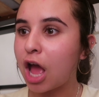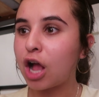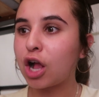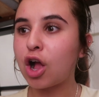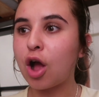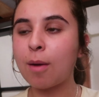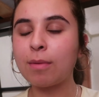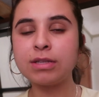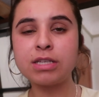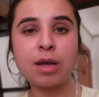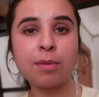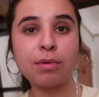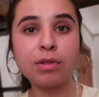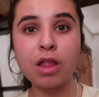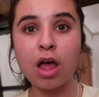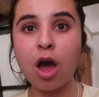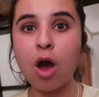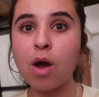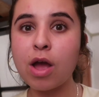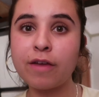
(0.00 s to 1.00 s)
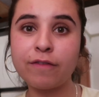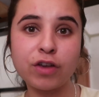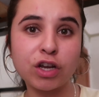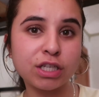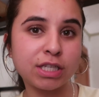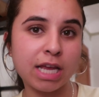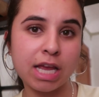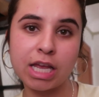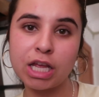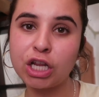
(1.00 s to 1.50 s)
Comment down below if you're
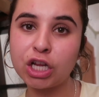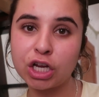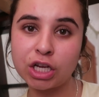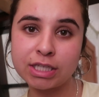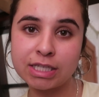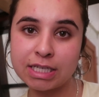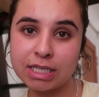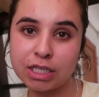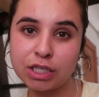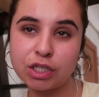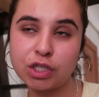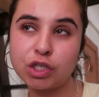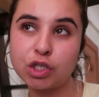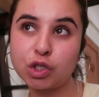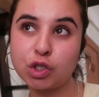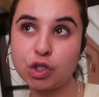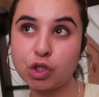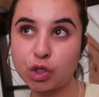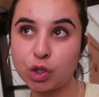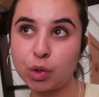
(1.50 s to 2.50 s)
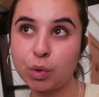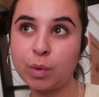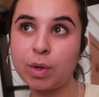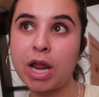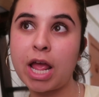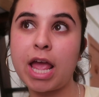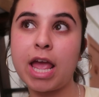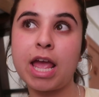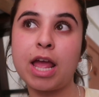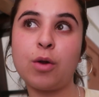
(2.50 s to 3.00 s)
taking your T's
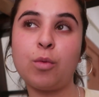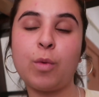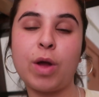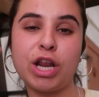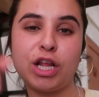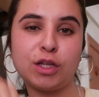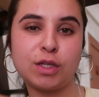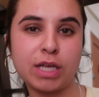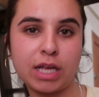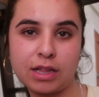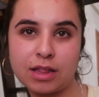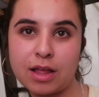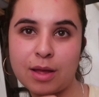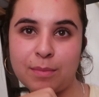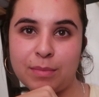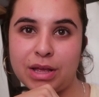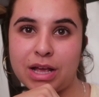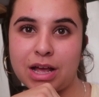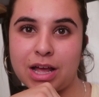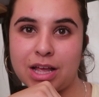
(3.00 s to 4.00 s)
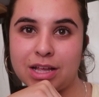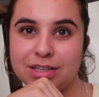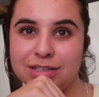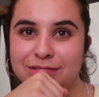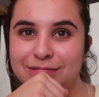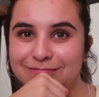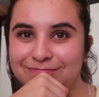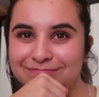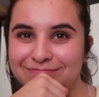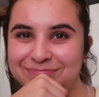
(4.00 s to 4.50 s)
soon and when you take them,
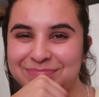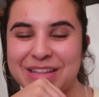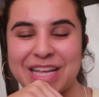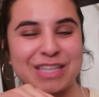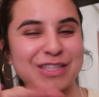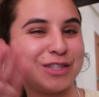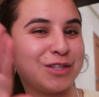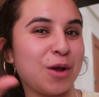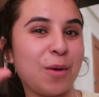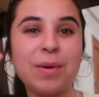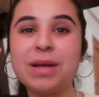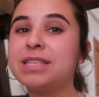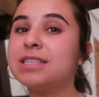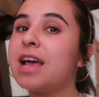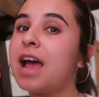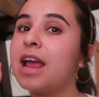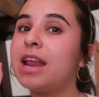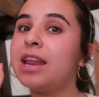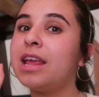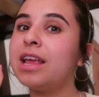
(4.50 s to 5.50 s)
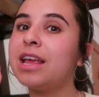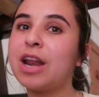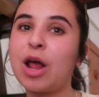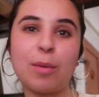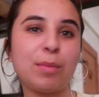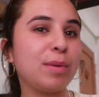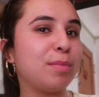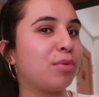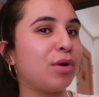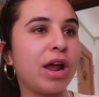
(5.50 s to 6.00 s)
because that's so exciting, and I'll
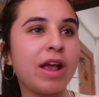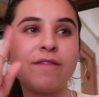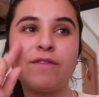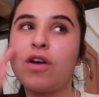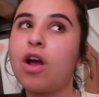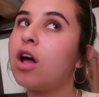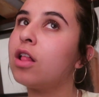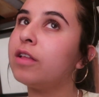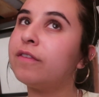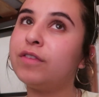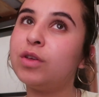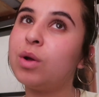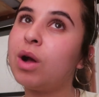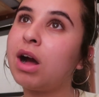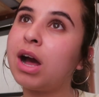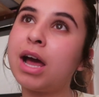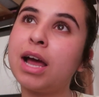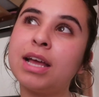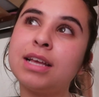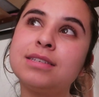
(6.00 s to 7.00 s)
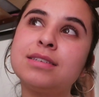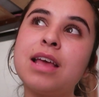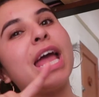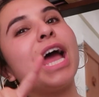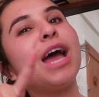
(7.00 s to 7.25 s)
be praying for all of you guys.